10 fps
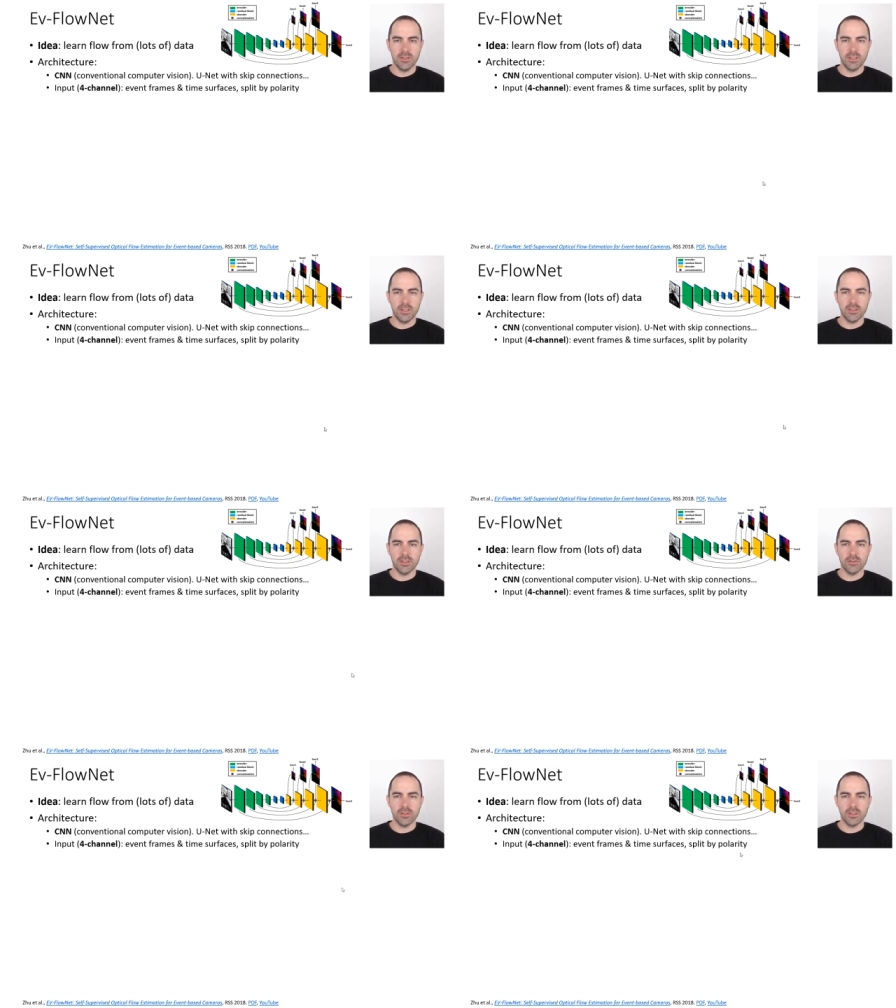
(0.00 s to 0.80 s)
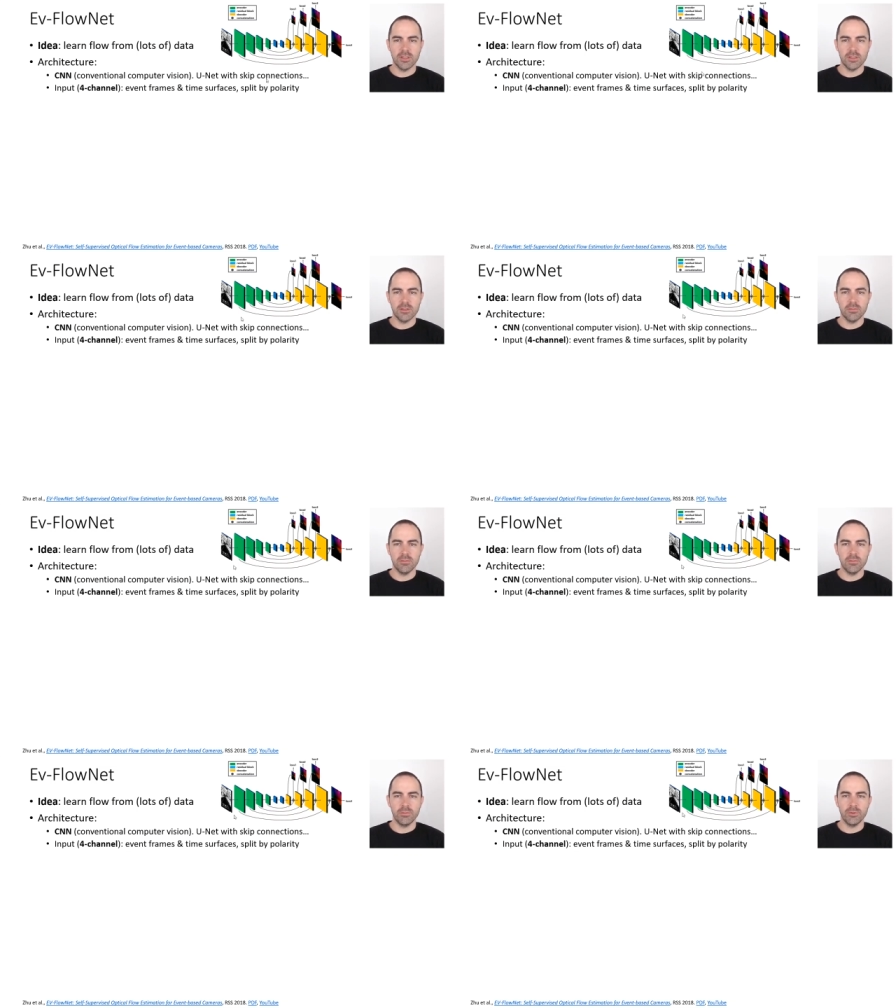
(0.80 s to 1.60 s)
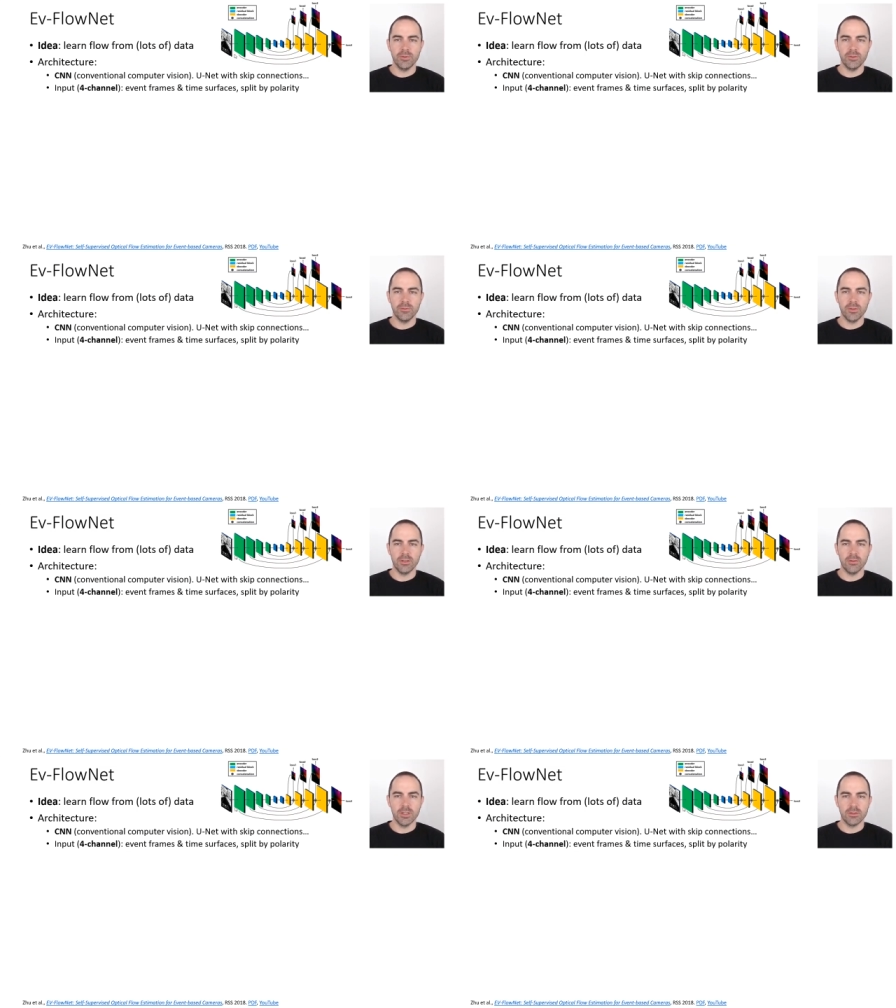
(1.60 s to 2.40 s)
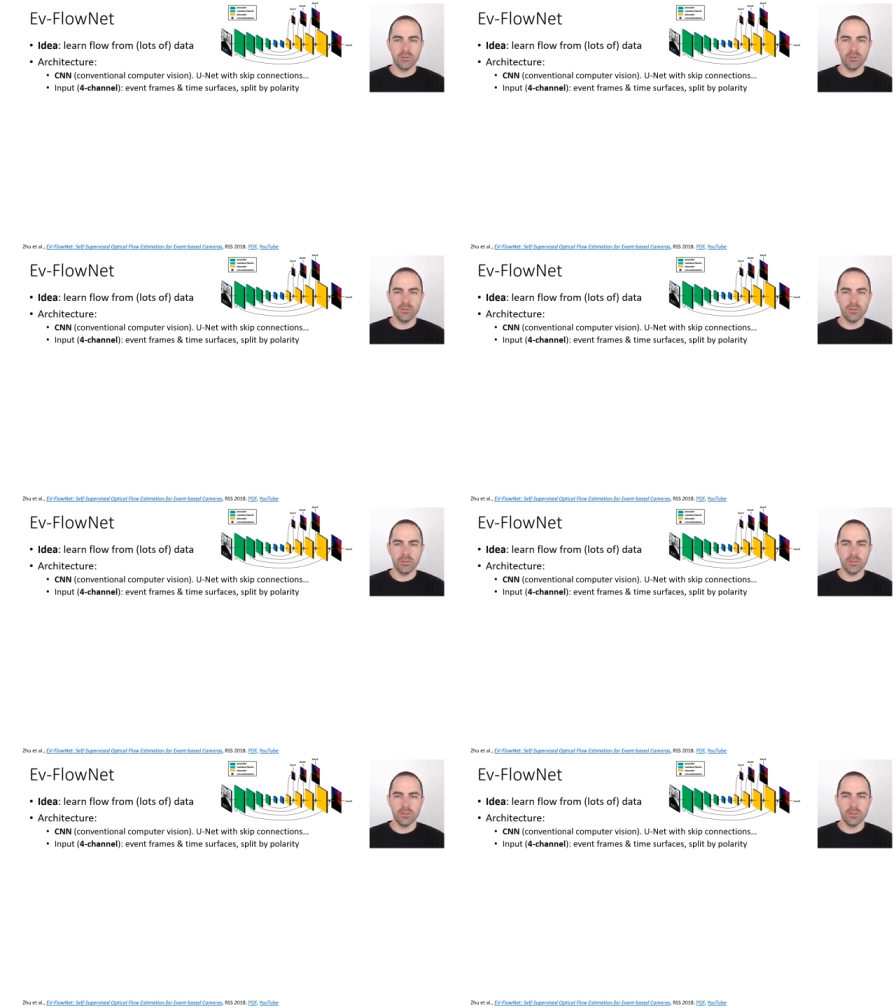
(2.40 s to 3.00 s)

an architecture that has proven to be quite good.